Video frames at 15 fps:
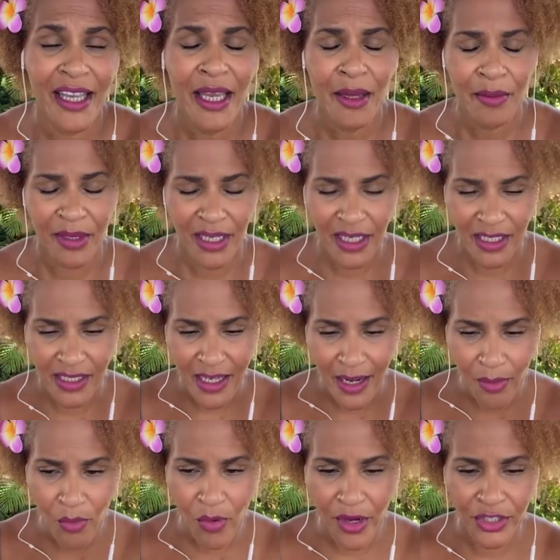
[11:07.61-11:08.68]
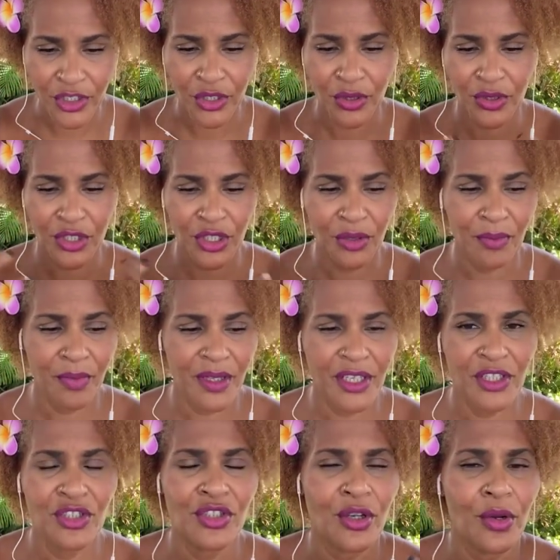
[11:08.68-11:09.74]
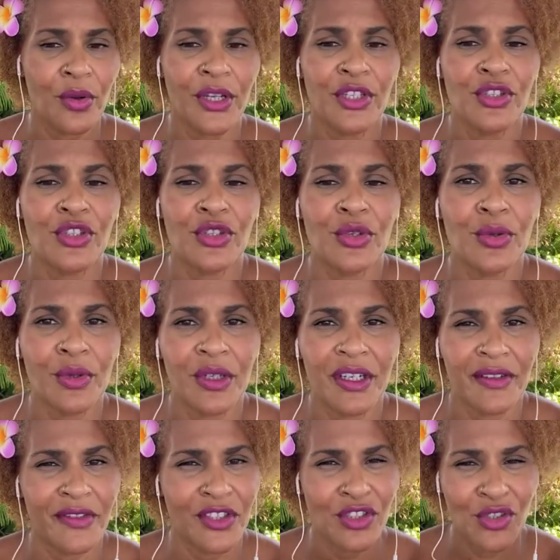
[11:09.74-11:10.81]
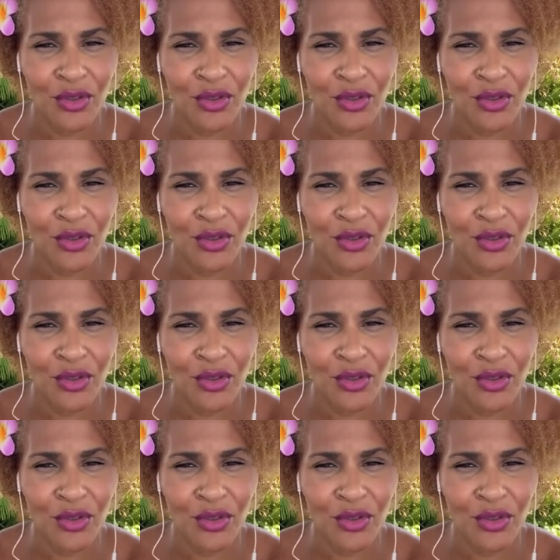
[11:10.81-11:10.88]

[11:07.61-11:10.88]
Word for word: Because I want you to be so intuitive and so